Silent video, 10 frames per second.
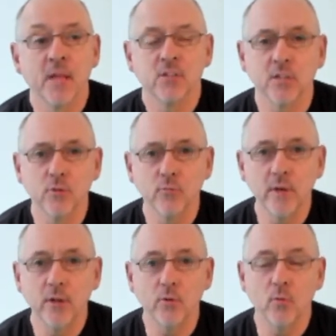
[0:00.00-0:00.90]
So that's a
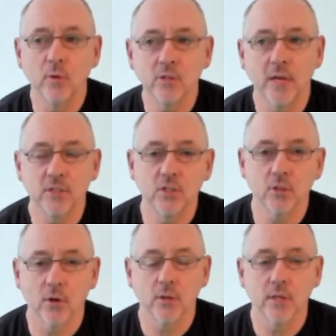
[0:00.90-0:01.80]
really good one to actually
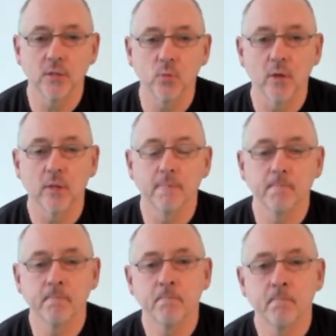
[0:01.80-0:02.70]
start things with.
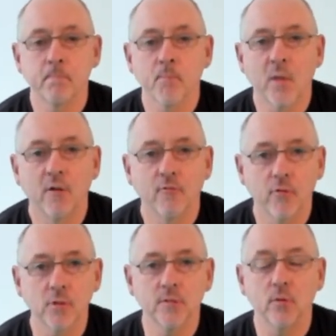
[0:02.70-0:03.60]

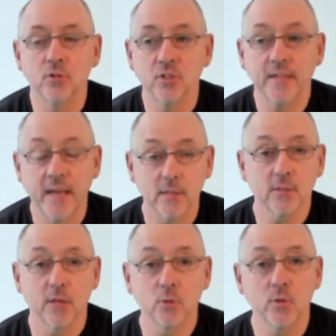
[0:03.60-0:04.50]
First of all, just get in
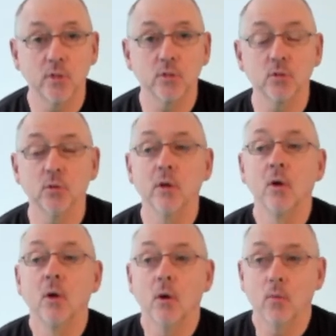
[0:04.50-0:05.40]
touch with it so that
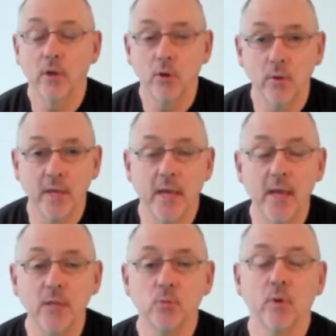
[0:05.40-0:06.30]
when you
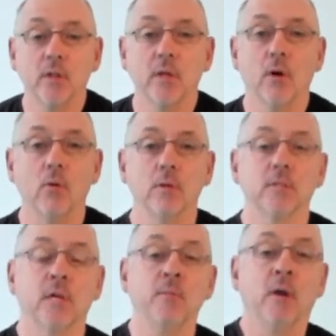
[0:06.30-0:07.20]
engage with it all the
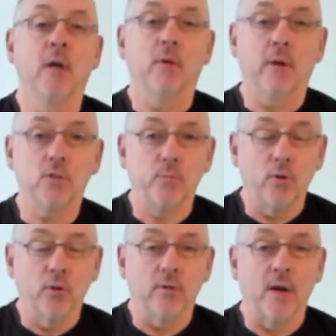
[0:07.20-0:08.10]
time, you're actually
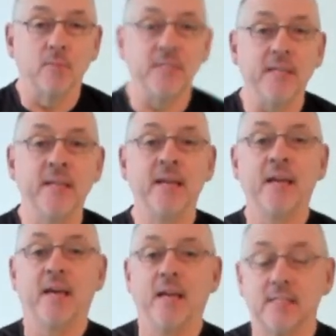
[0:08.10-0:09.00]
pulling your abs in
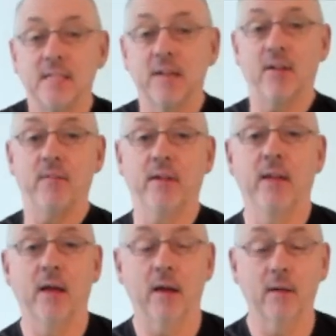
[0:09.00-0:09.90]
instead of having
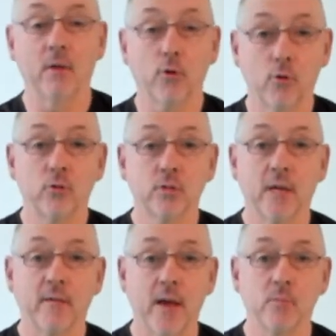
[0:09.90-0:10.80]
a, a good
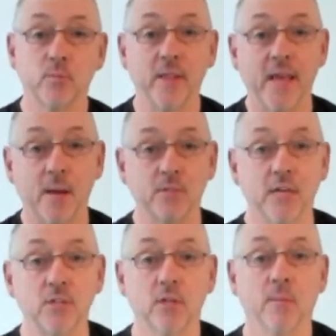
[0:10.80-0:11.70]
set of abs, but the abs
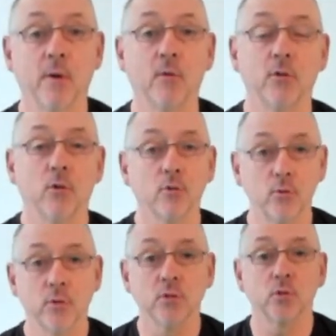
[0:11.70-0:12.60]
actually come out. They're not
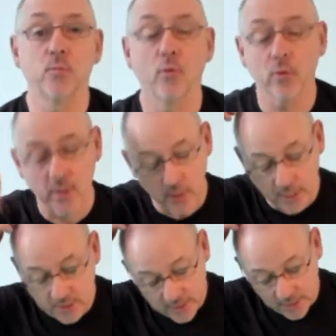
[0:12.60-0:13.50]
doing the support that you
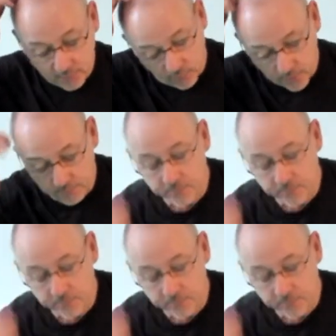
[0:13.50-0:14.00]
actually like for them.